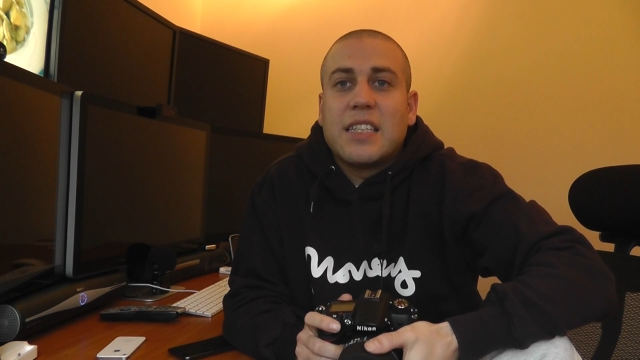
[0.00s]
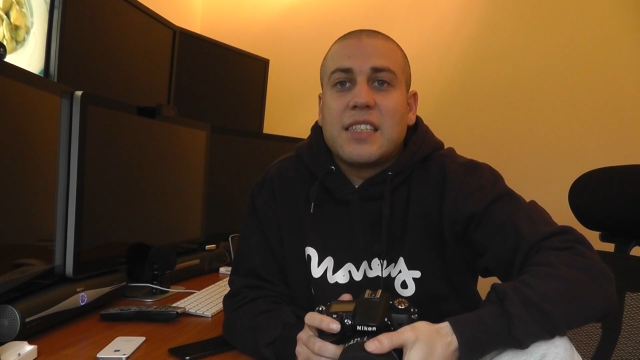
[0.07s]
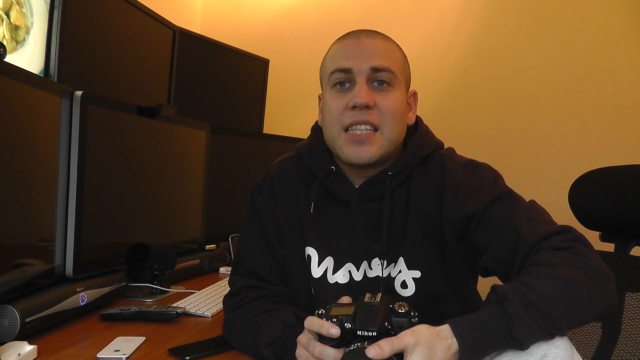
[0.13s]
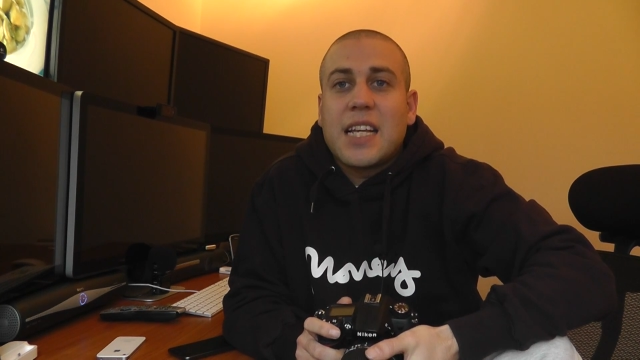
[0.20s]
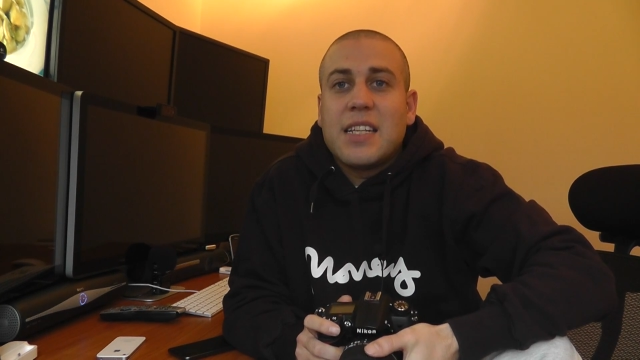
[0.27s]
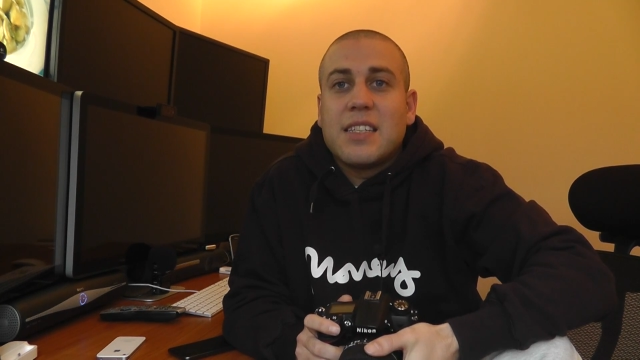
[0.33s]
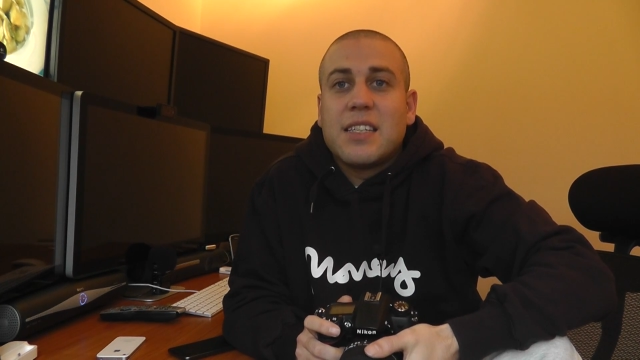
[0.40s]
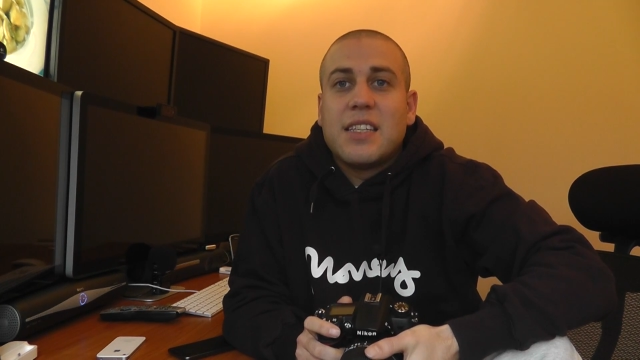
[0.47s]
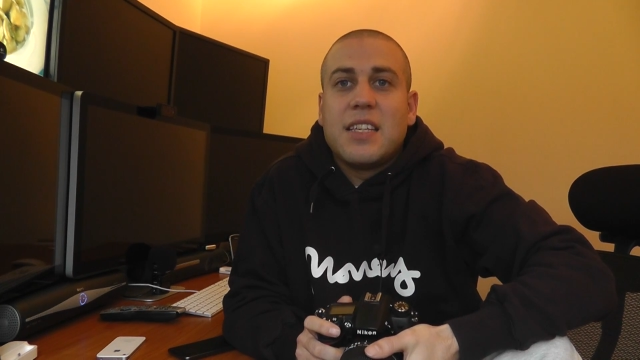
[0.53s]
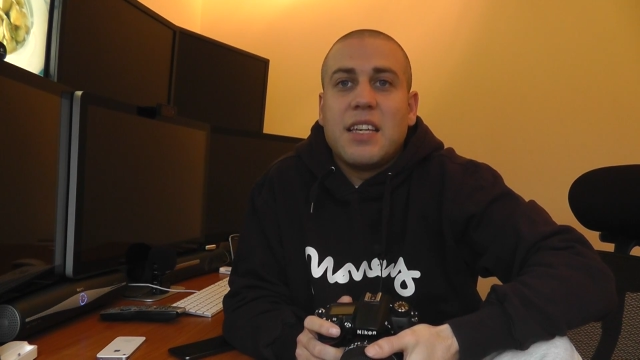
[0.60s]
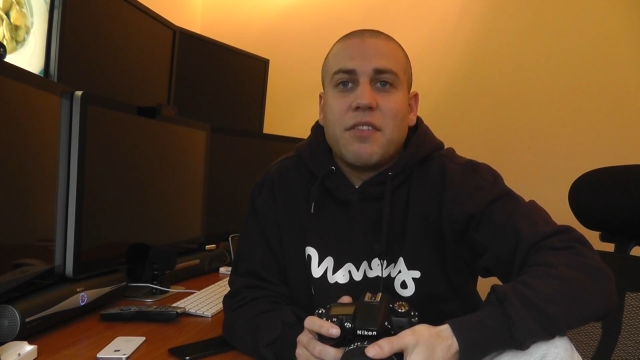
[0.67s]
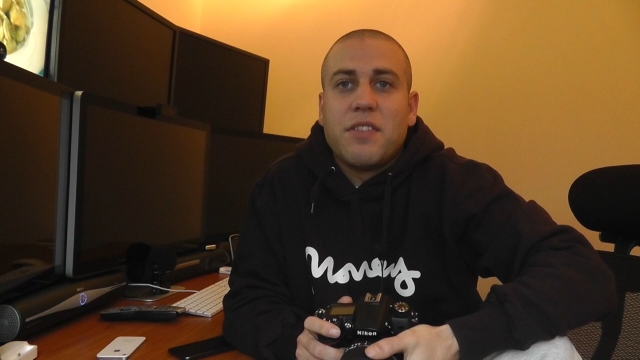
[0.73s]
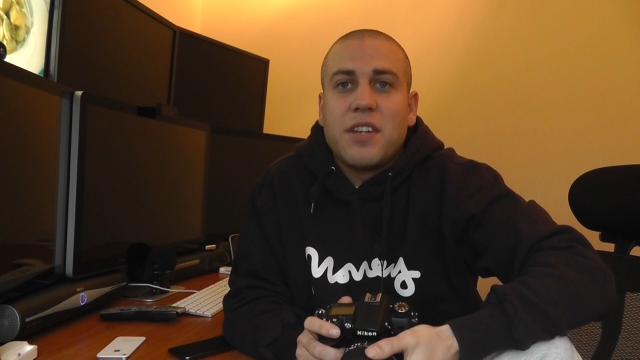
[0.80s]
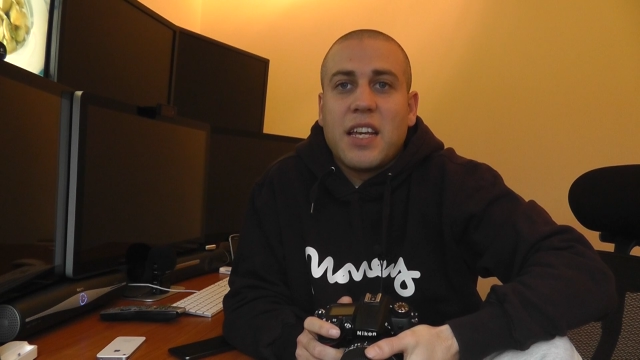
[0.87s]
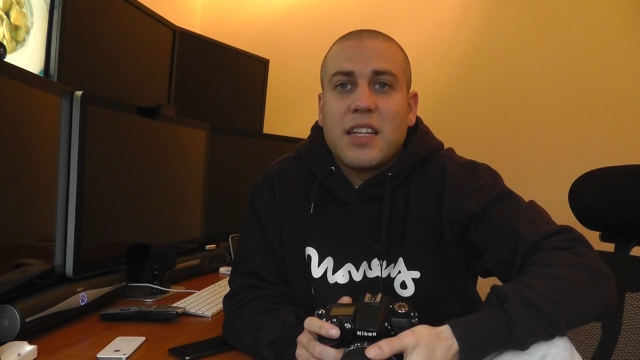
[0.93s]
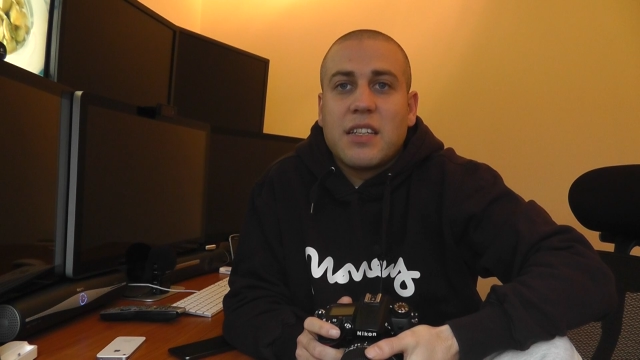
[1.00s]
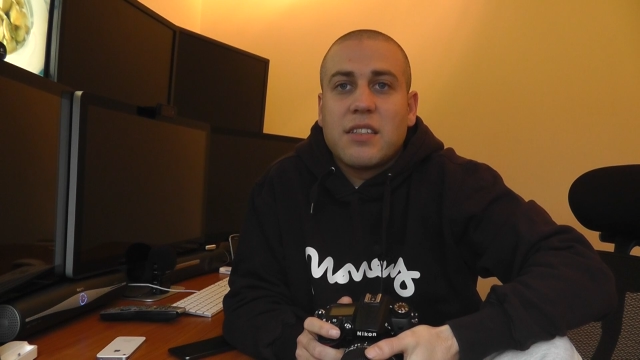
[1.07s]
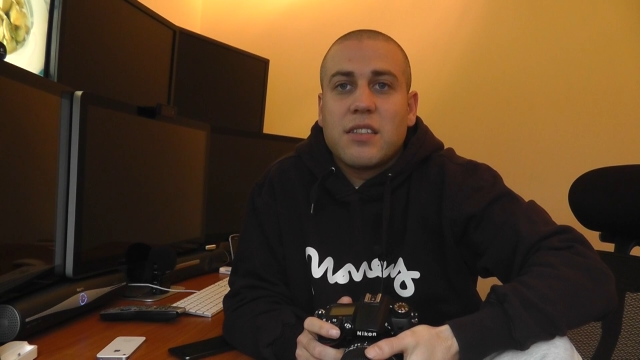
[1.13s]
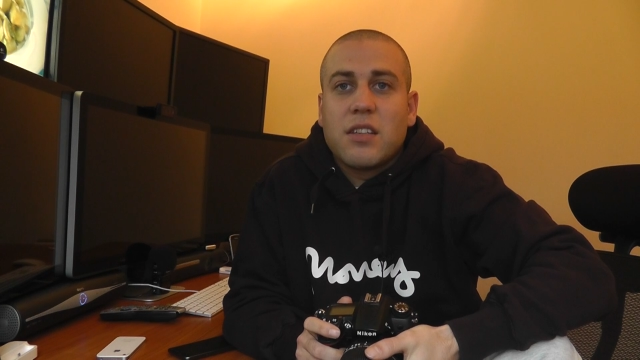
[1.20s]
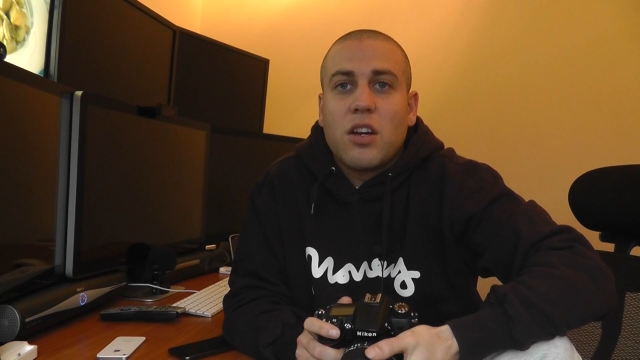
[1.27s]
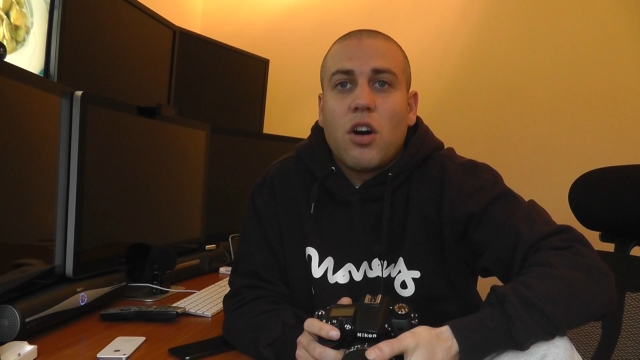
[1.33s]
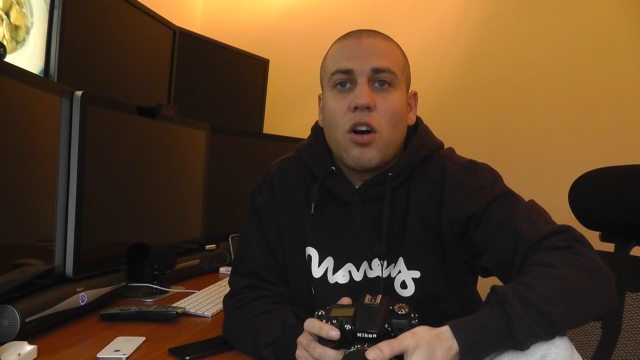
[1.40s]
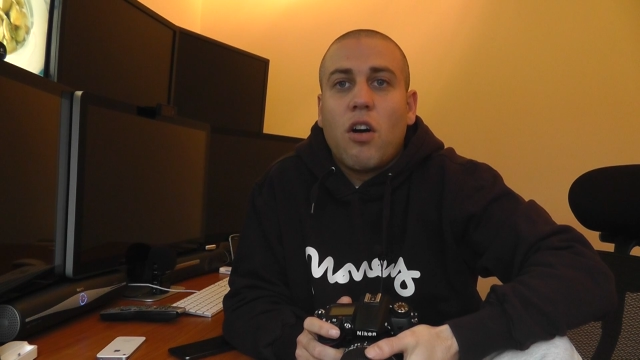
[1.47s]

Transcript: sensitiveness